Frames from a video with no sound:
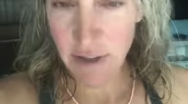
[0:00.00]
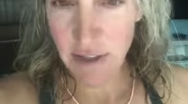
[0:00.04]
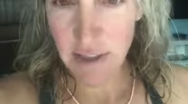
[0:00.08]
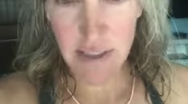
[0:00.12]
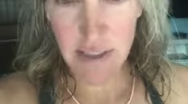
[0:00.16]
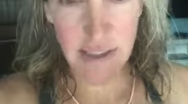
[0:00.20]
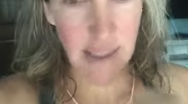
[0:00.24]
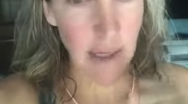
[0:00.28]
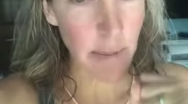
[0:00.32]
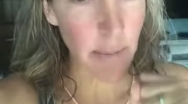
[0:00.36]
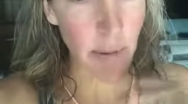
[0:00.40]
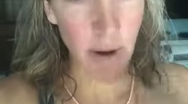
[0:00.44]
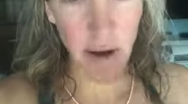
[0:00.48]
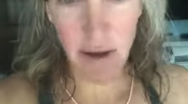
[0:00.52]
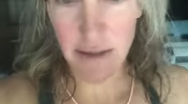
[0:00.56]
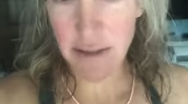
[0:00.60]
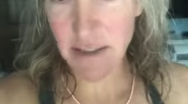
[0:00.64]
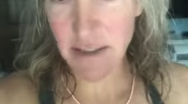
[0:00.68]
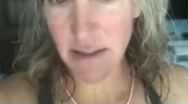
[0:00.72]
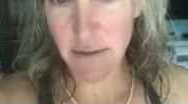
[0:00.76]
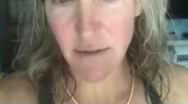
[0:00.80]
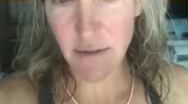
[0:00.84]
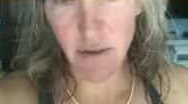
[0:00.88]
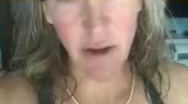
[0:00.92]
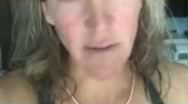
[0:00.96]
stay
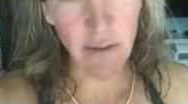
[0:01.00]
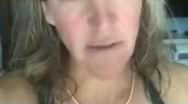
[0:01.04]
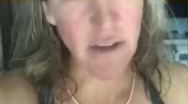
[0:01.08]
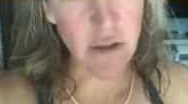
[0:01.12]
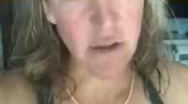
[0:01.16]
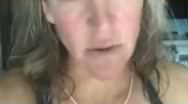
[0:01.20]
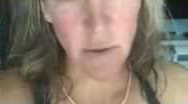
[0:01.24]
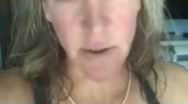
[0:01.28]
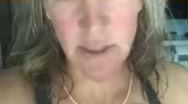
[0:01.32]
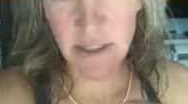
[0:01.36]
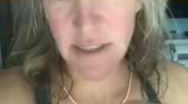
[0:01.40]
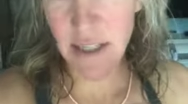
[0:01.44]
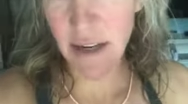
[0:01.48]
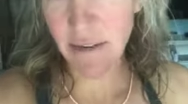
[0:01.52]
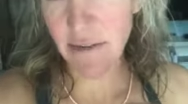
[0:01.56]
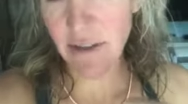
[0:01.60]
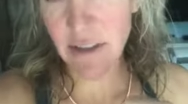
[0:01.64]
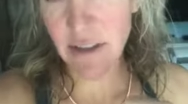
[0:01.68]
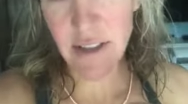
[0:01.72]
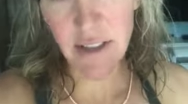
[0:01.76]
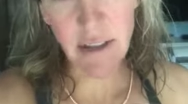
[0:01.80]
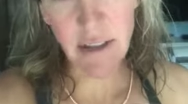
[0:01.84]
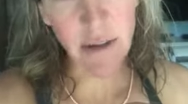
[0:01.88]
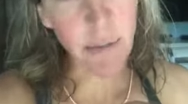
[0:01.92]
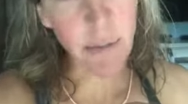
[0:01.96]
positive you have a choice every
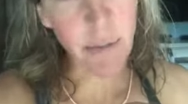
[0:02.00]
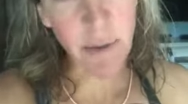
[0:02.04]
single